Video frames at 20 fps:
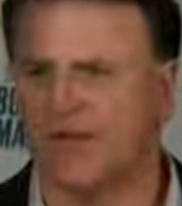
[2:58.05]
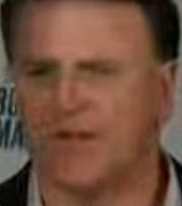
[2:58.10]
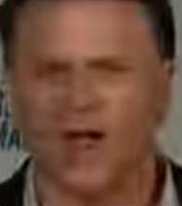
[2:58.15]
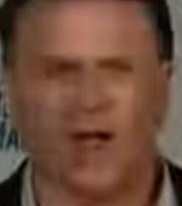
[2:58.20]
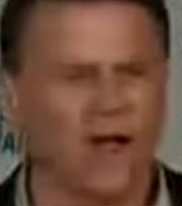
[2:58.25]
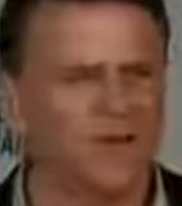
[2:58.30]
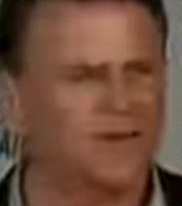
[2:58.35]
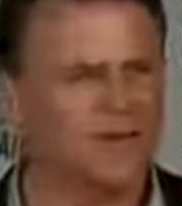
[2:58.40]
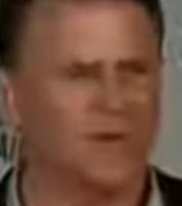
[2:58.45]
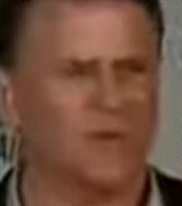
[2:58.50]

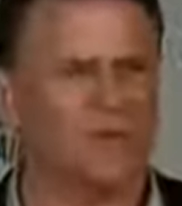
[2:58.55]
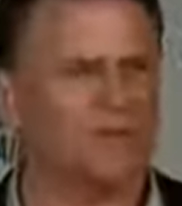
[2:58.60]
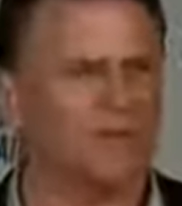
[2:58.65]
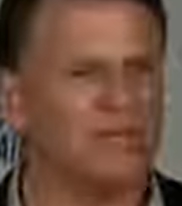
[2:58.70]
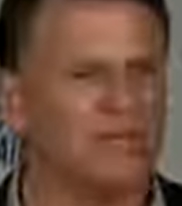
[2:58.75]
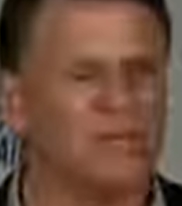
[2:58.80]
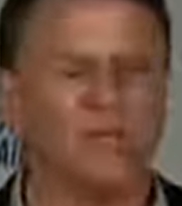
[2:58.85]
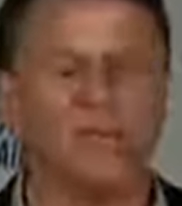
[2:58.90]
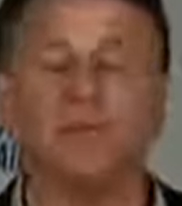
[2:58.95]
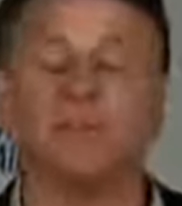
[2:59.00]
Cars are
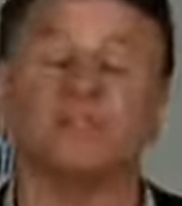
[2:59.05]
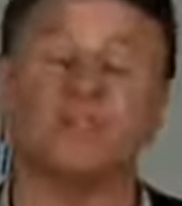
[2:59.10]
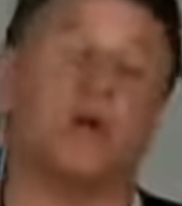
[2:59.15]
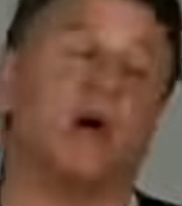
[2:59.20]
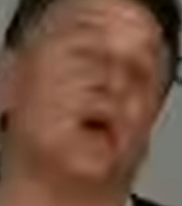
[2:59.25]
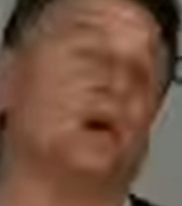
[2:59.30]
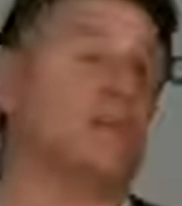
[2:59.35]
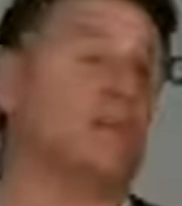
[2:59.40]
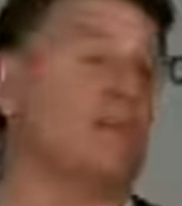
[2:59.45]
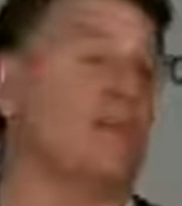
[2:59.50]
unbelievable. People
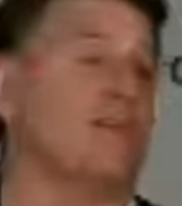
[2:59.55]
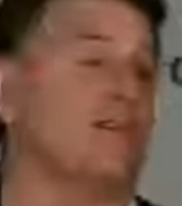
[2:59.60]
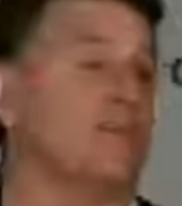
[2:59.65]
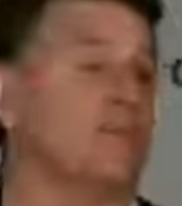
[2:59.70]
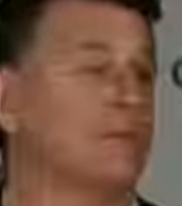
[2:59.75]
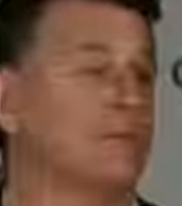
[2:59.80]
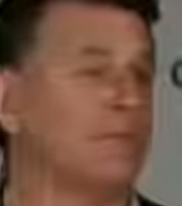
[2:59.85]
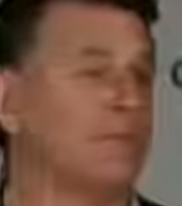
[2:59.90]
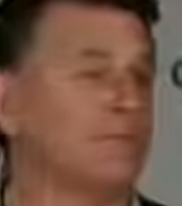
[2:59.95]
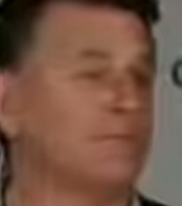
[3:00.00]
say, Dave,
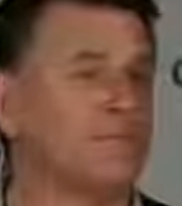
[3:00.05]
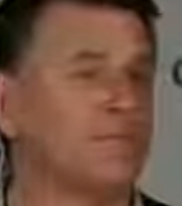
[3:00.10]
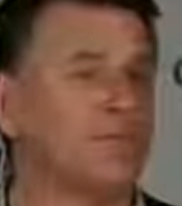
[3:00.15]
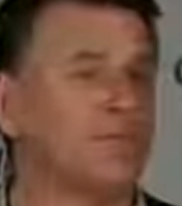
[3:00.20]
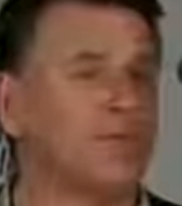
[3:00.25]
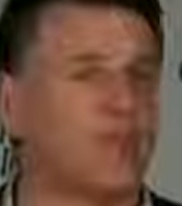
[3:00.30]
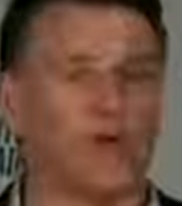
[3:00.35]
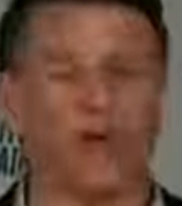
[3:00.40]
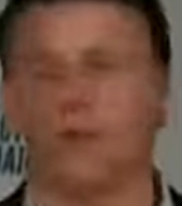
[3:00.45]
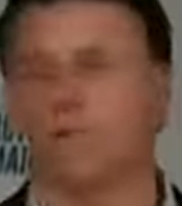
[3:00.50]

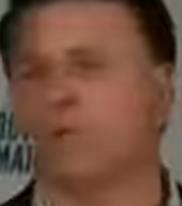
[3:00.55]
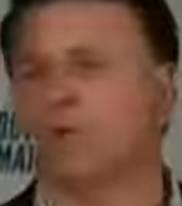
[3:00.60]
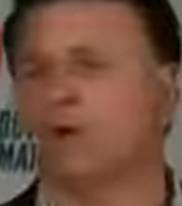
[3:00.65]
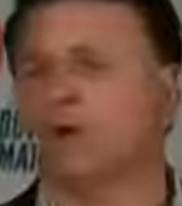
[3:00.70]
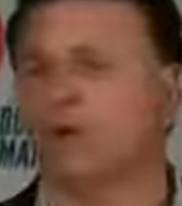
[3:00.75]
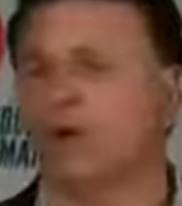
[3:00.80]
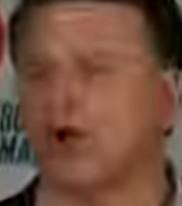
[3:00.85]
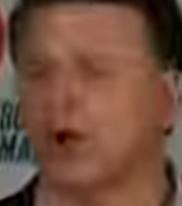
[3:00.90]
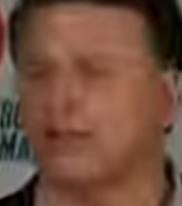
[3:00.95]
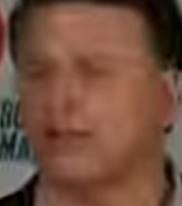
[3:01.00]
they don't
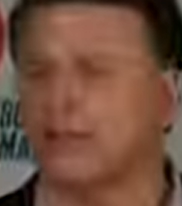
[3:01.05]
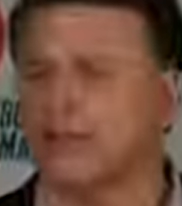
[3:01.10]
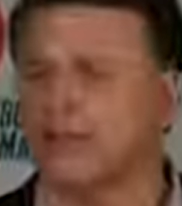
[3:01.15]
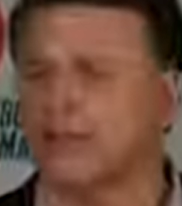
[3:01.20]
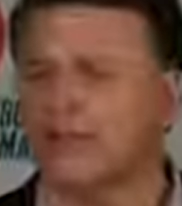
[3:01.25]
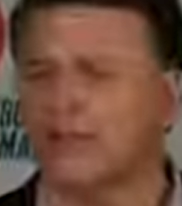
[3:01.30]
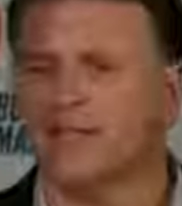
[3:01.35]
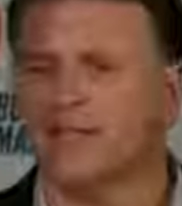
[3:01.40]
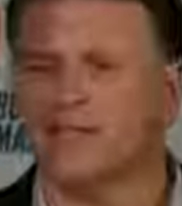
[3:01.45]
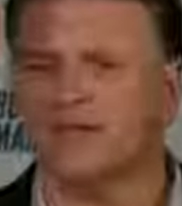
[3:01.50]
build cars
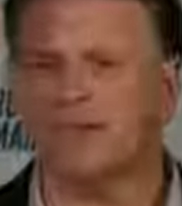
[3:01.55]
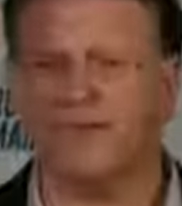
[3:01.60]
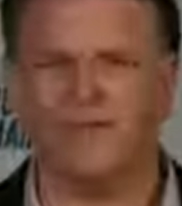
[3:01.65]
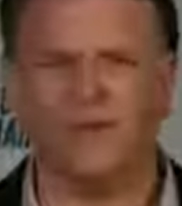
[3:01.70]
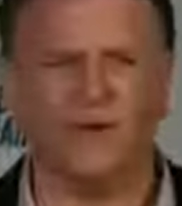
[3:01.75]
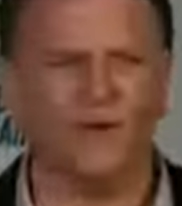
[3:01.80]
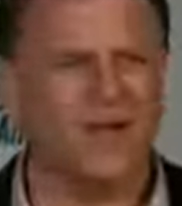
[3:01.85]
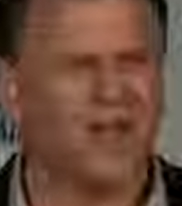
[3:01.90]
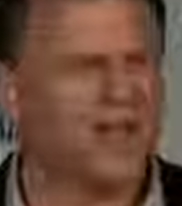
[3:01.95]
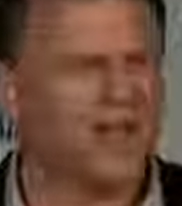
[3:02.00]
they used
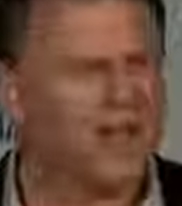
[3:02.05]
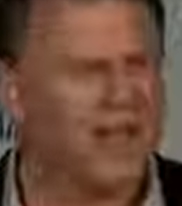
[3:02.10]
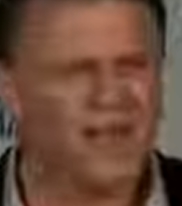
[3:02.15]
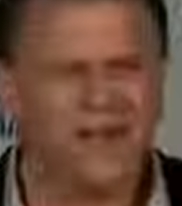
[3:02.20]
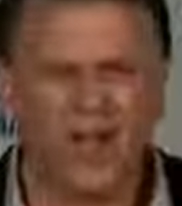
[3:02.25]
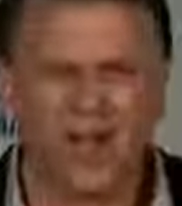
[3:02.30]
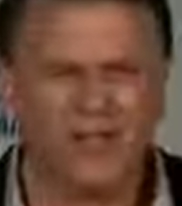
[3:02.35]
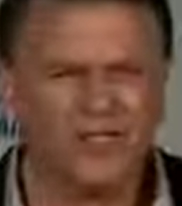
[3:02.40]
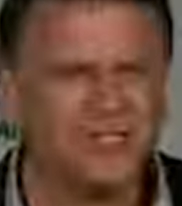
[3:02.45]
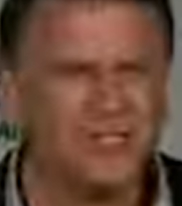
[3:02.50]
to.
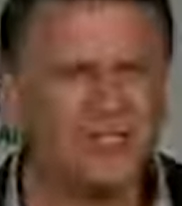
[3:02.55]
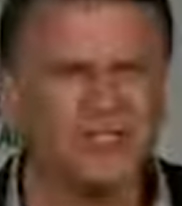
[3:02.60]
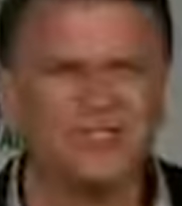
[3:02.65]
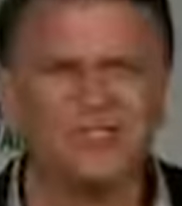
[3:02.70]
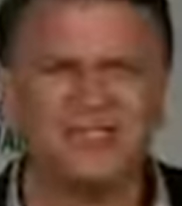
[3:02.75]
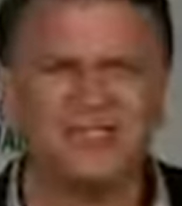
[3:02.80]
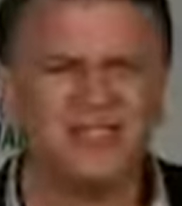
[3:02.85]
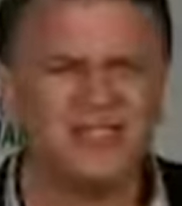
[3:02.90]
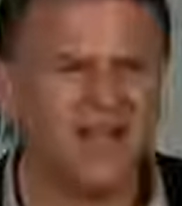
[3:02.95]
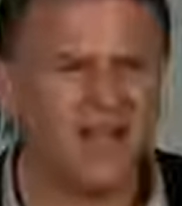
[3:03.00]
Cars
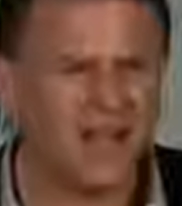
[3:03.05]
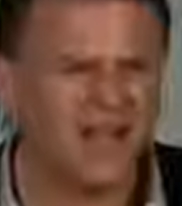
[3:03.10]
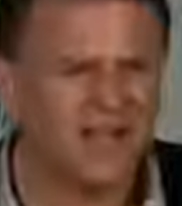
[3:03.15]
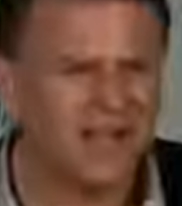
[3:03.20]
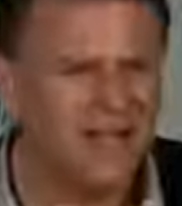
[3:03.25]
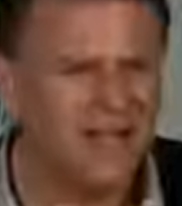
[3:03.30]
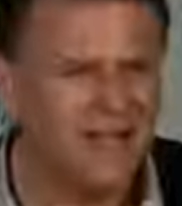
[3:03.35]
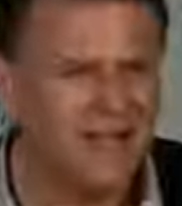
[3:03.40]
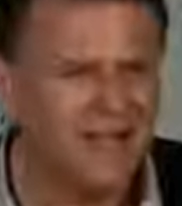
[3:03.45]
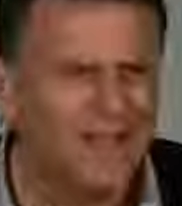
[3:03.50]
used to
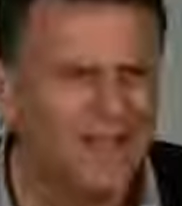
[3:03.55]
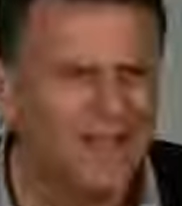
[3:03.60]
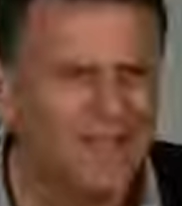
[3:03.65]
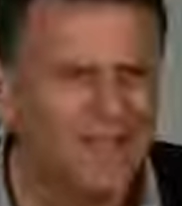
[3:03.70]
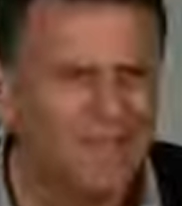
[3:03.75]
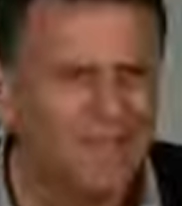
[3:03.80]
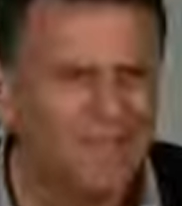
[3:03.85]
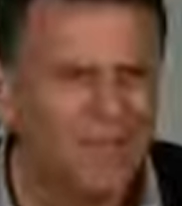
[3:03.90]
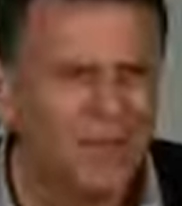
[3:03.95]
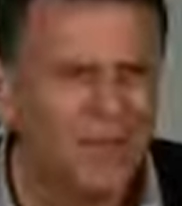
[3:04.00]
suck,
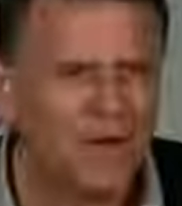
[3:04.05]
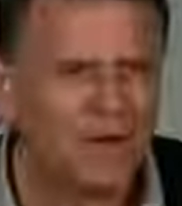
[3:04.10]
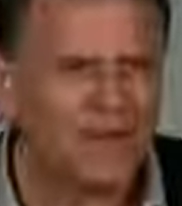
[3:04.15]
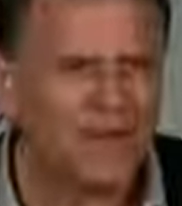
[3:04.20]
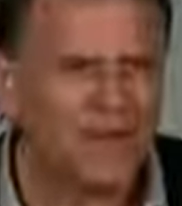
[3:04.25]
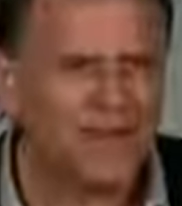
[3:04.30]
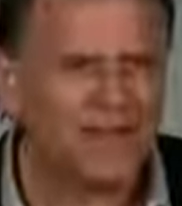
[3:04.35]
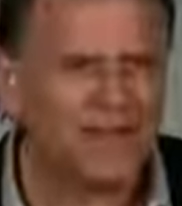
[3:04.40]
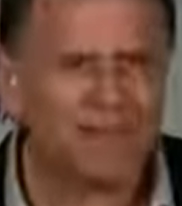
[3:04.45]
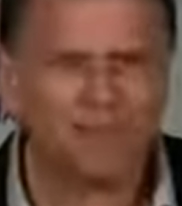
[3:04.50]

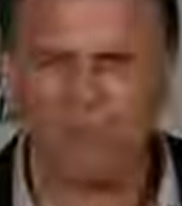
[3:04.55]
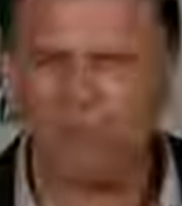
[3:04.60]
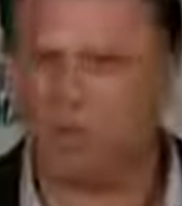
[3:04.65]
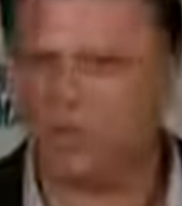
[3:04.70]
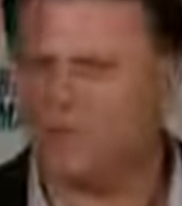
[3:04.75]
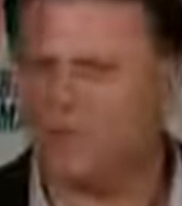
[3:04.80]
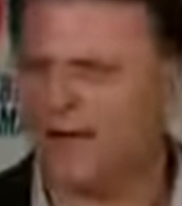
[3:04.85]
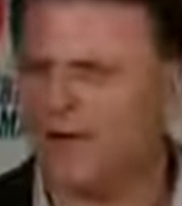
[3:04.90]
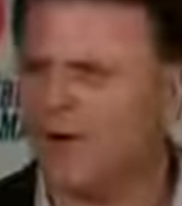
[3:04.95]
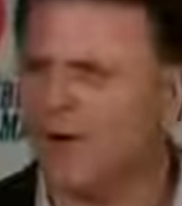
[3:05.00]
okay? They
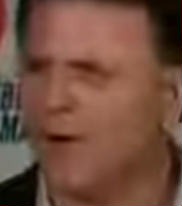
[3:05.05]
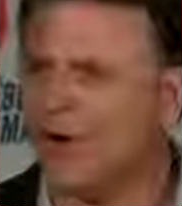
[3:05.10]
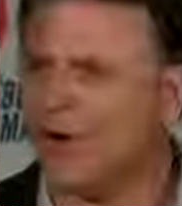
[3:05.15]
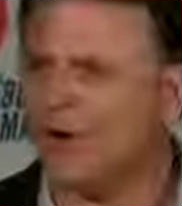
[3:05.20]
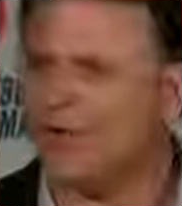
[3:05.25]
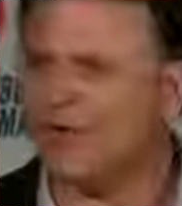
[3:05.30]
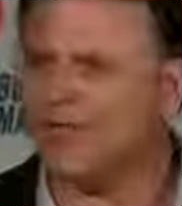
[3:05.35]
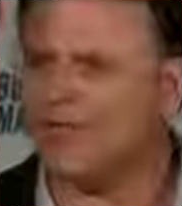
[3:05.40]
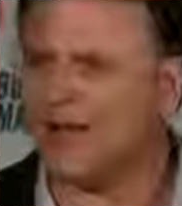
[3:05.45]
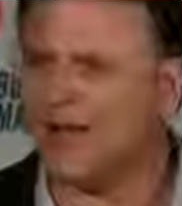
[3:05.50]
broke down
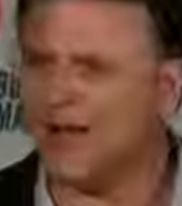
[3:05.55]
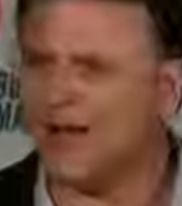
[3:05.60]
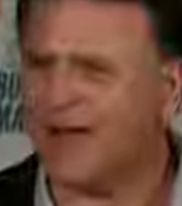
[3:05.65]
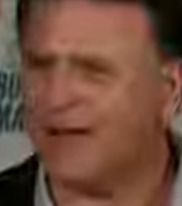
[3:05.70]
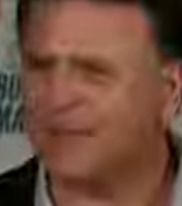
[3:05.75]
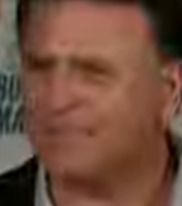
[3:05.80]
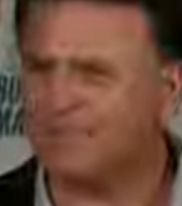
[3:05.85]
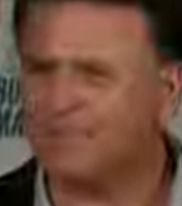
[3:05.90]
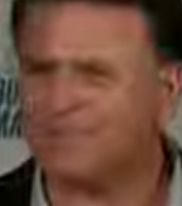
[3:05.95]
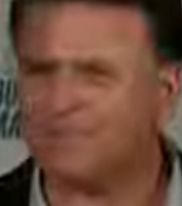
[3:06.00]
all the
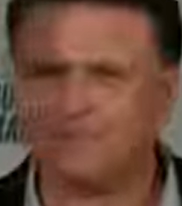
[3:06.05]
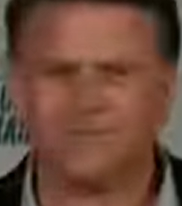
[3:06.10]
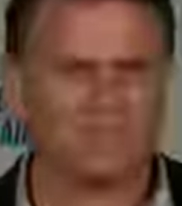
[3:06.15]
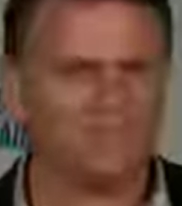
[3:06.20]
time.